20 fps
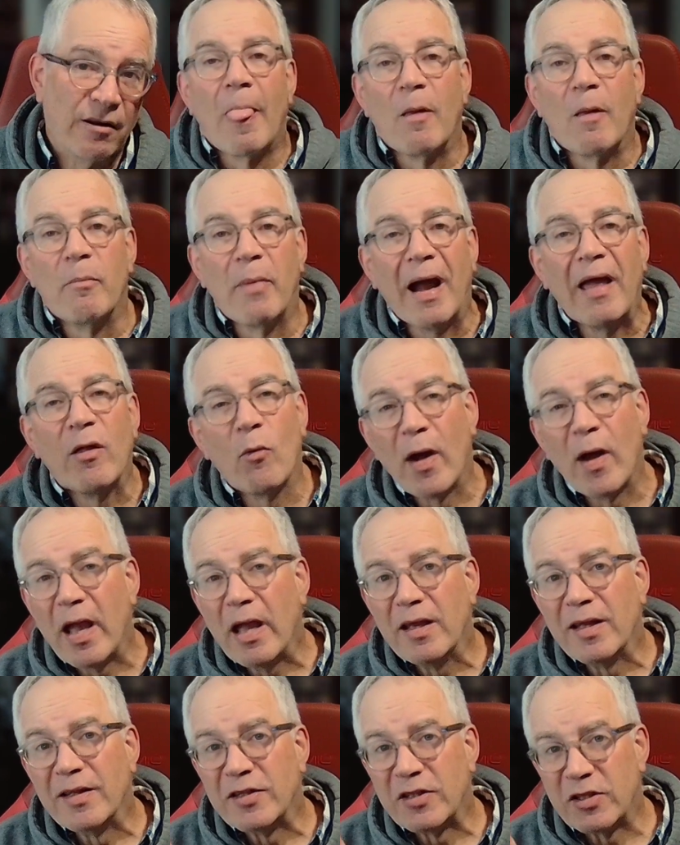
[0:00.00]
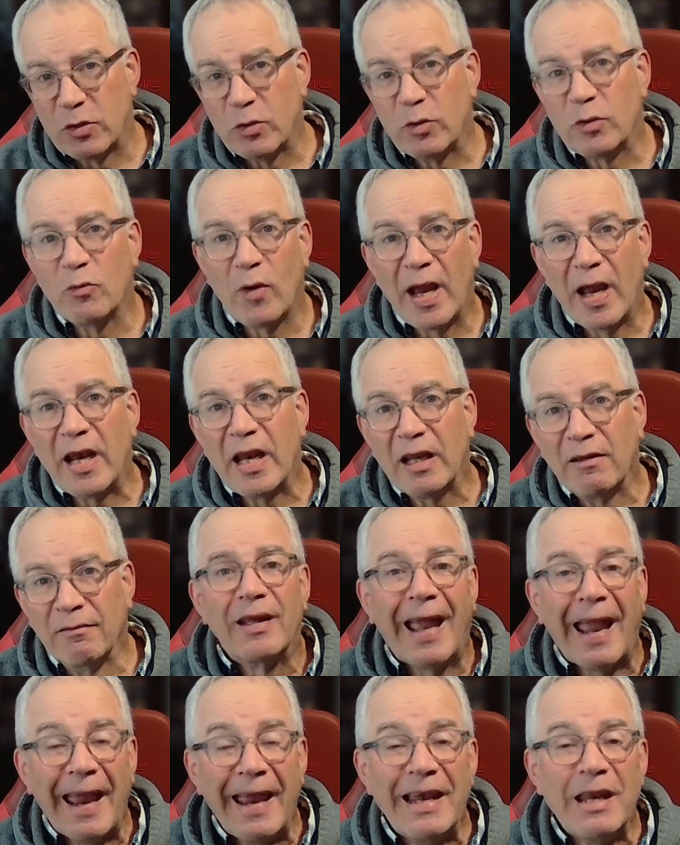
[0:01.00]
By the way, in student writing,
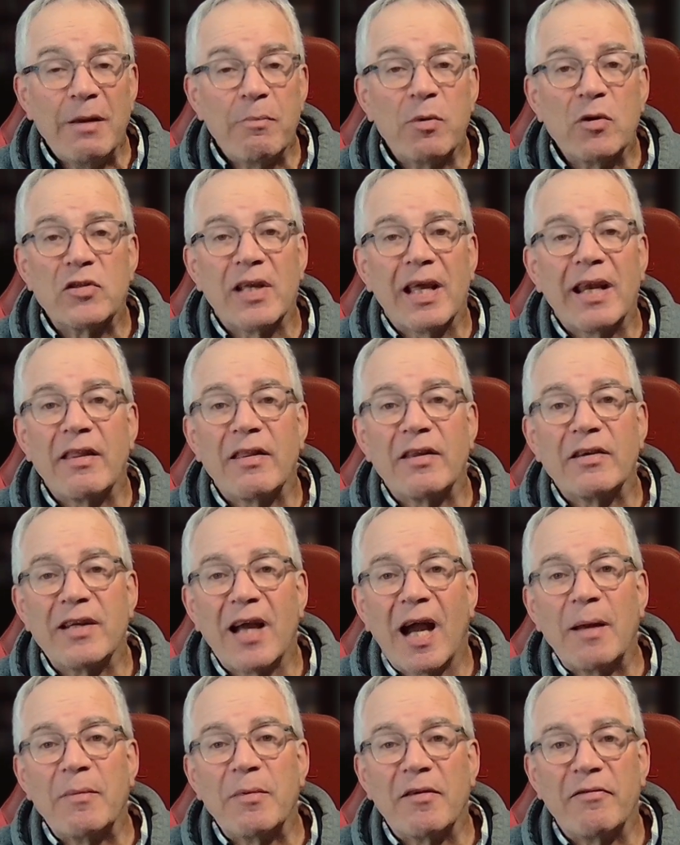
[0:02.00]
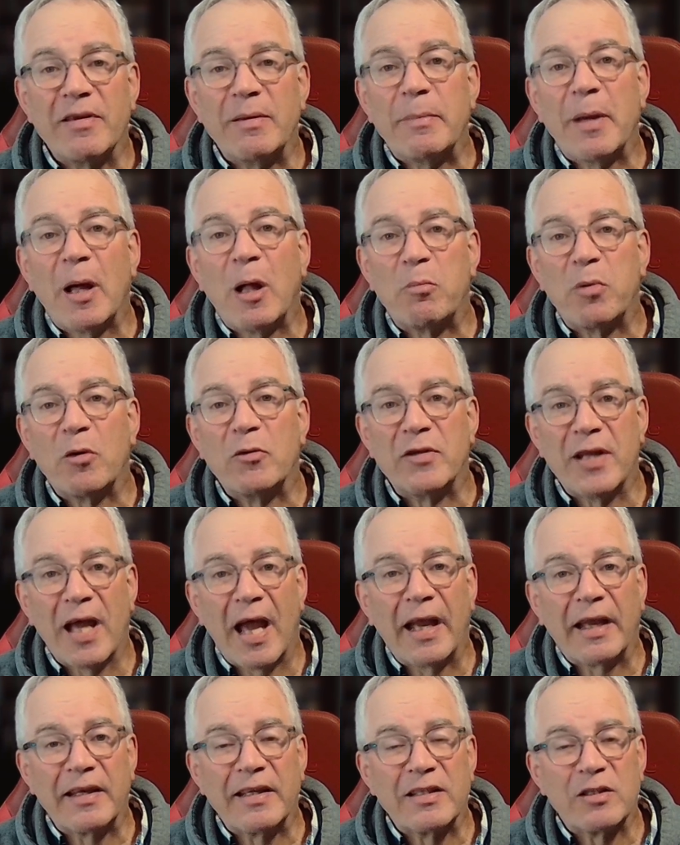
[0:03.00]
80% of the time the female
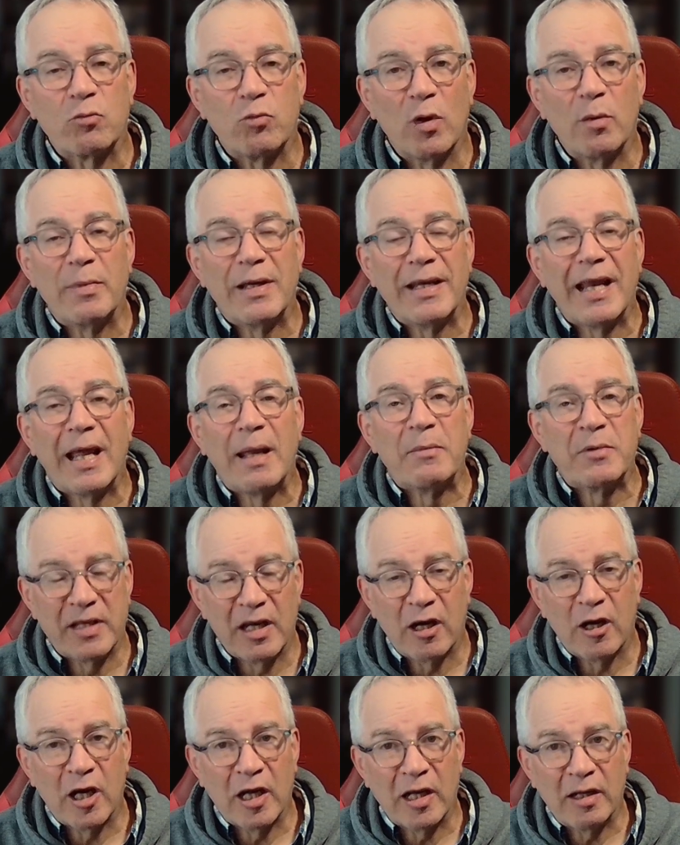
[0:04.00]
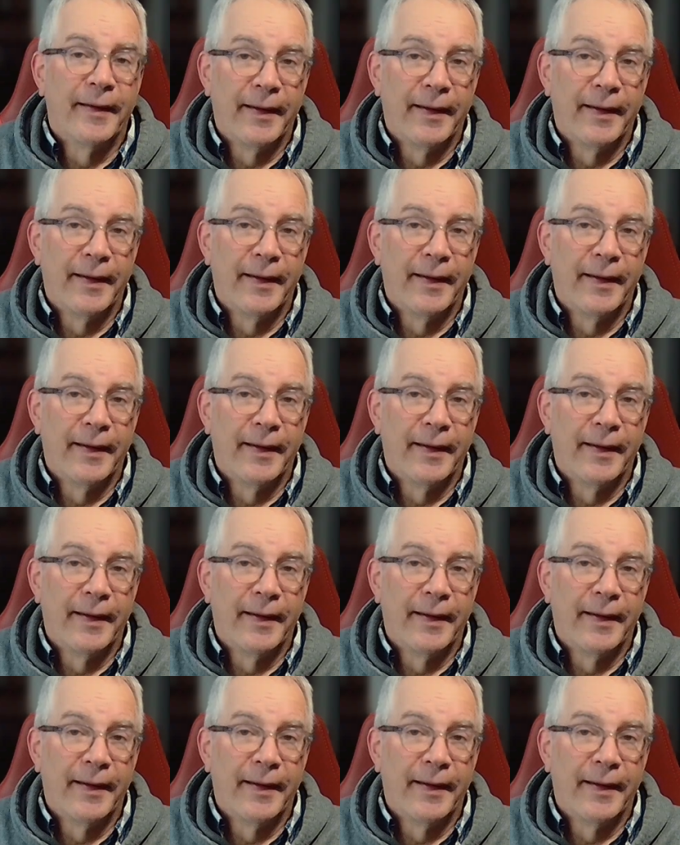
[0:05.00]
protagonist will be named Sarah.